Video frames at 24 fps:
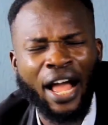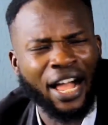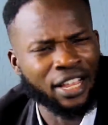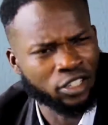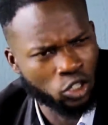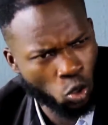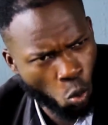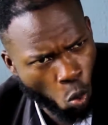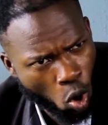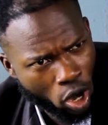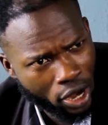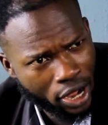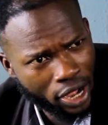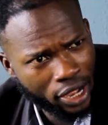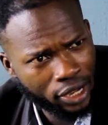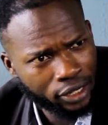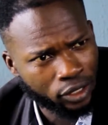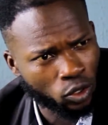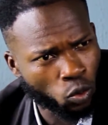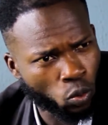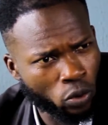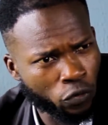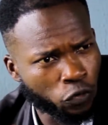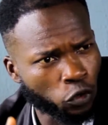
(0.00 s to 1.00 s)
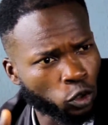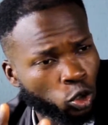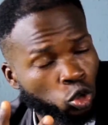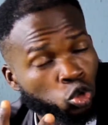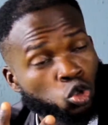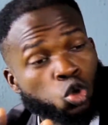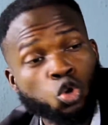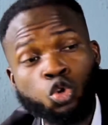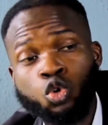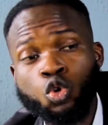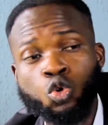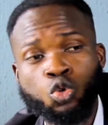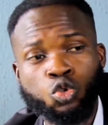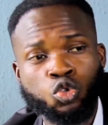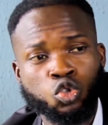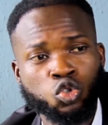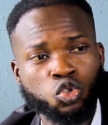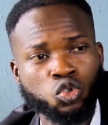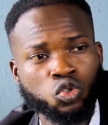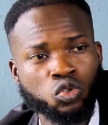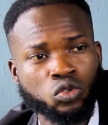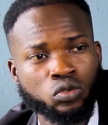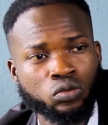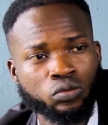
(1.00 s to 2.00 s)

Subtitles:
As a worker, we follow 2 rules.